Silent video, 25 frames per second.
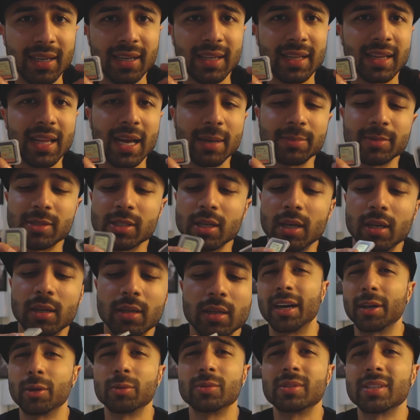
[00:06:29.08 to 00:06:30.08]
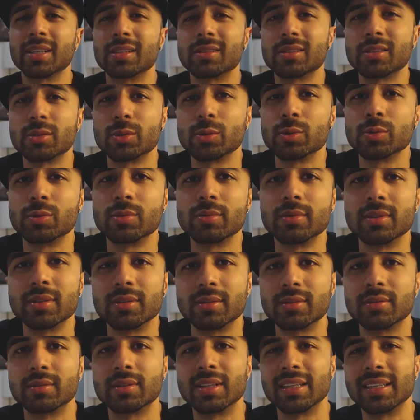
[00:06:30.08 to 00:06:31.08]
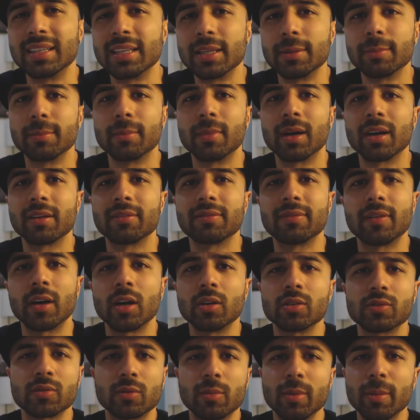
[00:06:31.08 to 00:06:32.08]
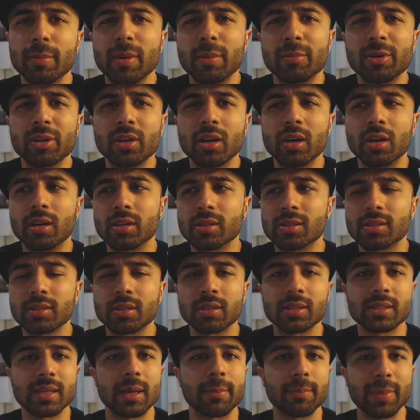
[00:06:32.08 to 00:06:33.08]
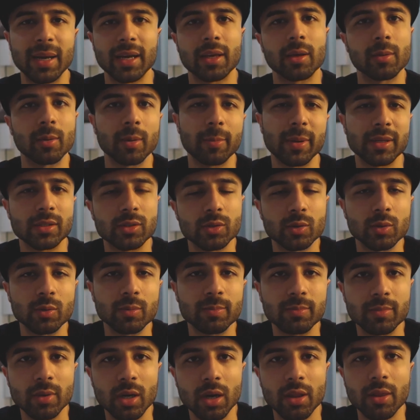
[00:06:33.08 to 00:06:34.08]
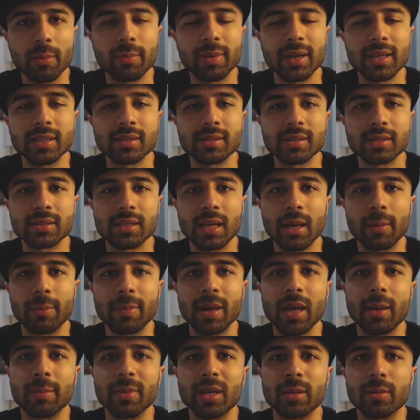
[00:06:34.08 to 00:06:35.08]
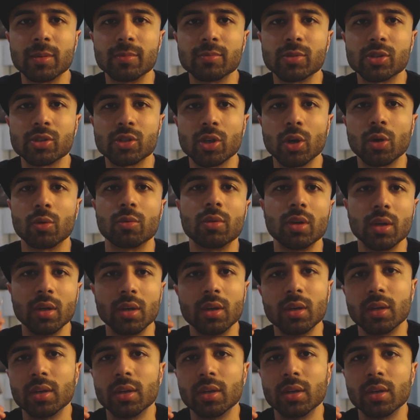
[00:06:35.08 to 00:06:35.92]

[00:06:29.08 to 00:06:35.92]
and an adapter. I don't tend to delete my files from my memory cards because I back them up at 2 other places at bare minimum, so